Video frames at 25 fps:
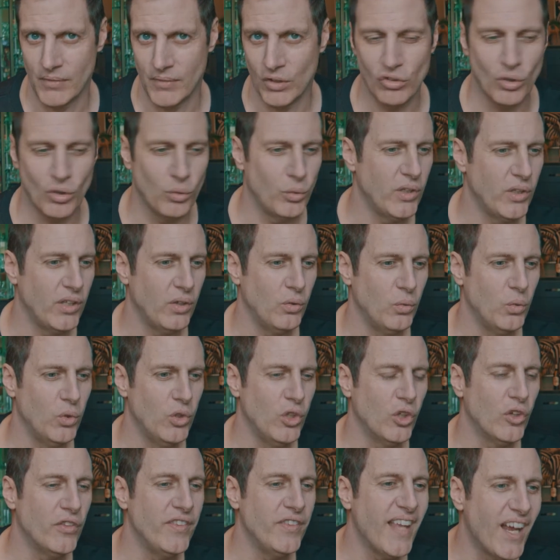So we
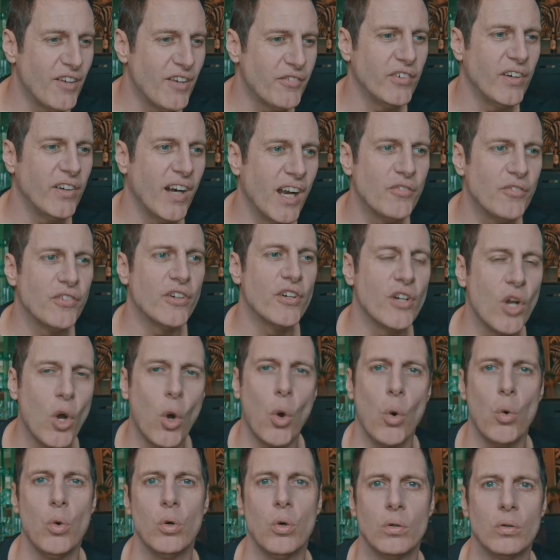will never ever
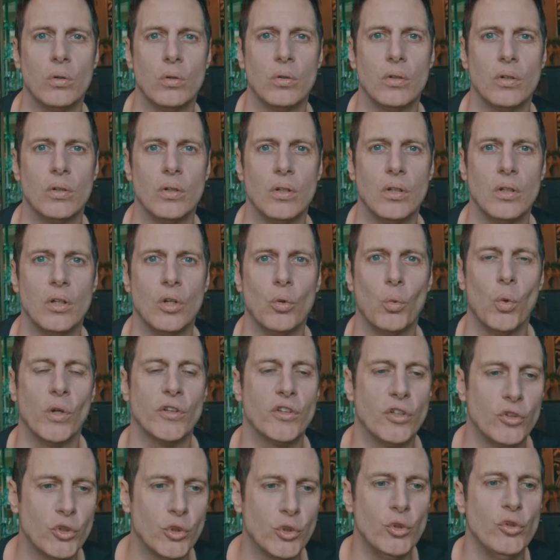know
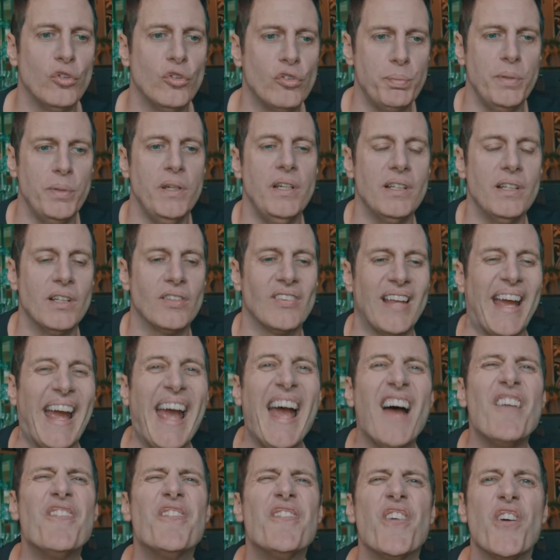what the true speed is,
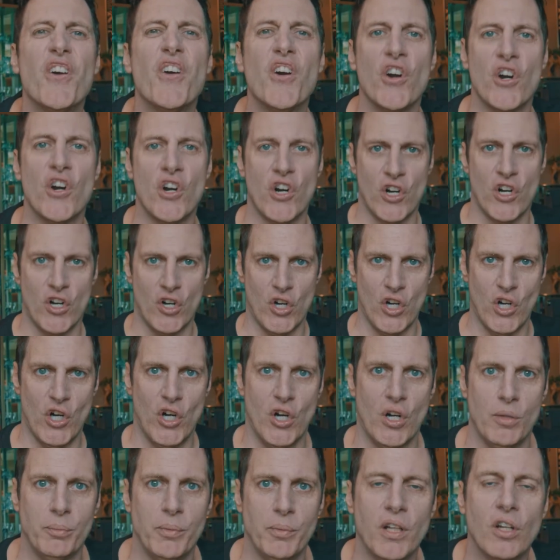ever,
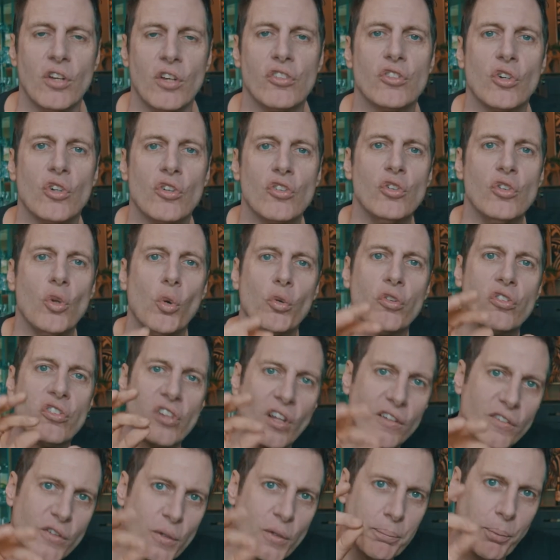because there's no
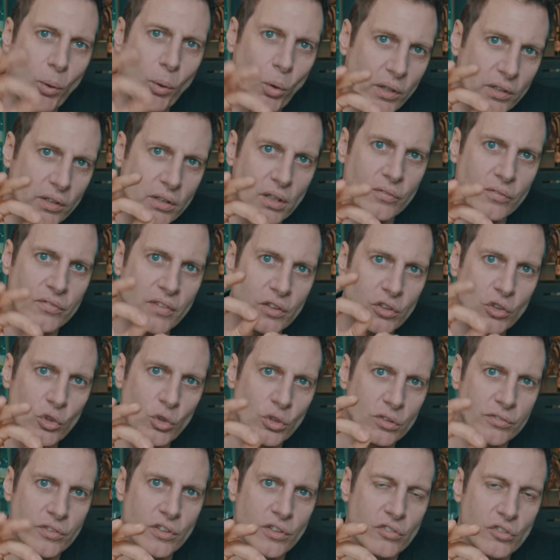center point of the
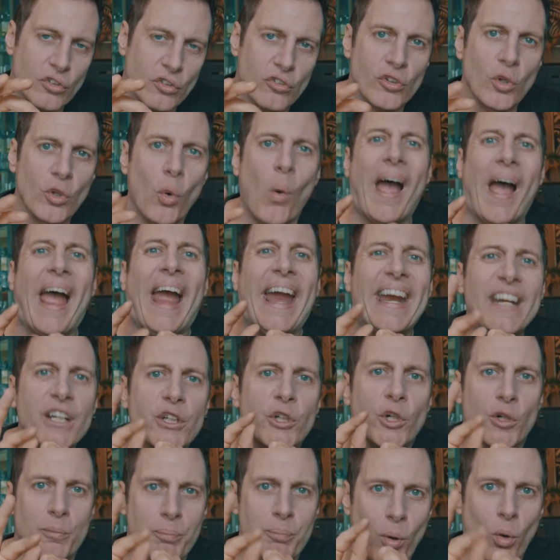universe. There's no
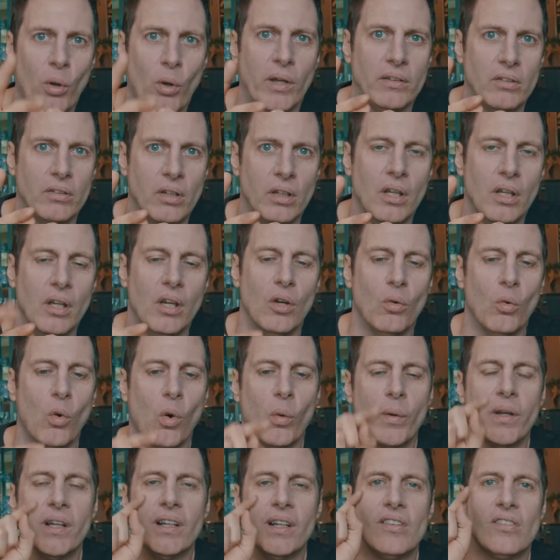anchor point
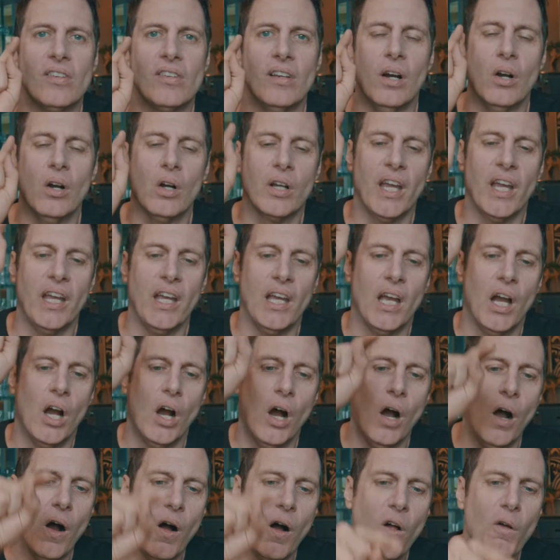where we're going to say, okay,
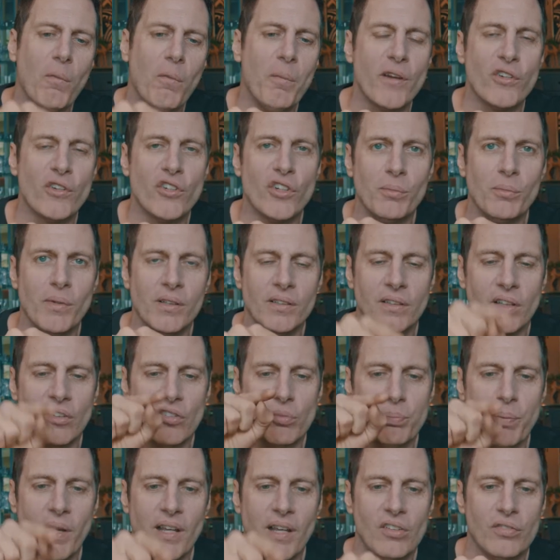all measurement
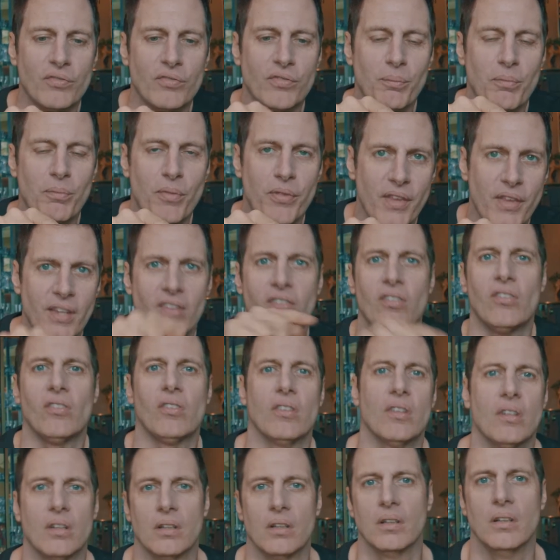is based from
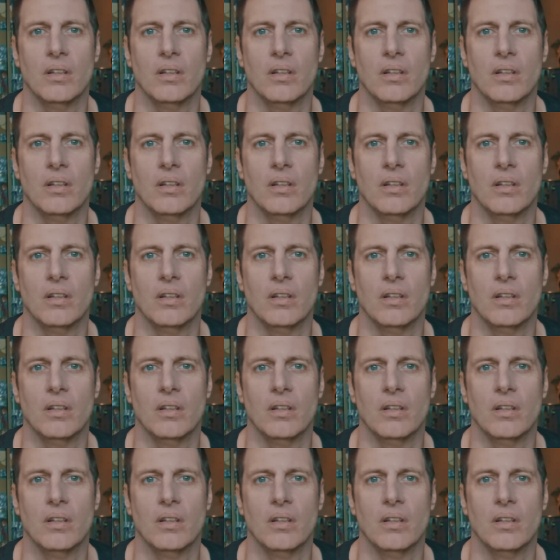this.